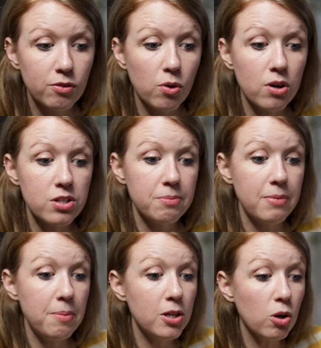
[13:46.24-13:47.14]
of course, and
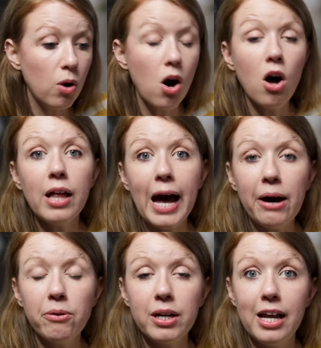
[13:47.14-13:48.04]
maybe go all
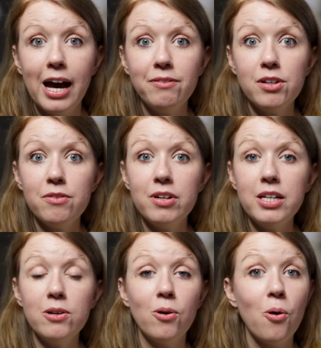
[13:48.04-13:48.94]
out and have your
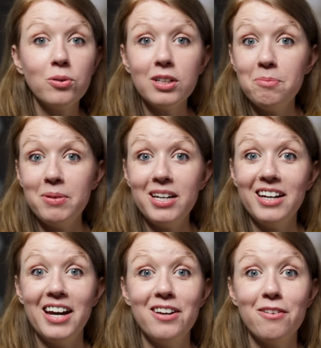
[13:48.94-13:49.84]
video only
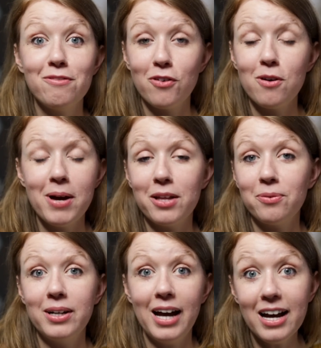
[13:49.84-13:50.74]
be in a
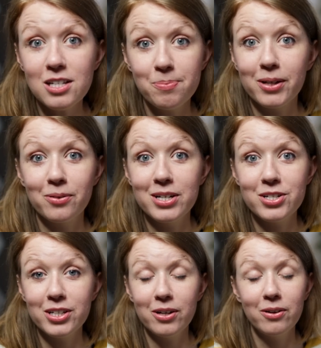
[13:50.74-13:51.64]
4:3 aspect
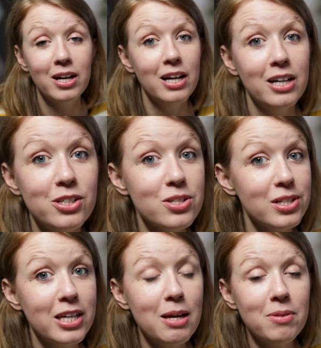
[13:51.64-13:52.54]
ratio,
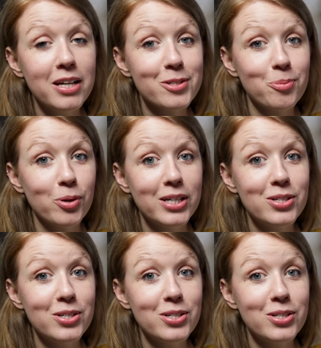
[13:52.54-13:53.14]
just to keep things more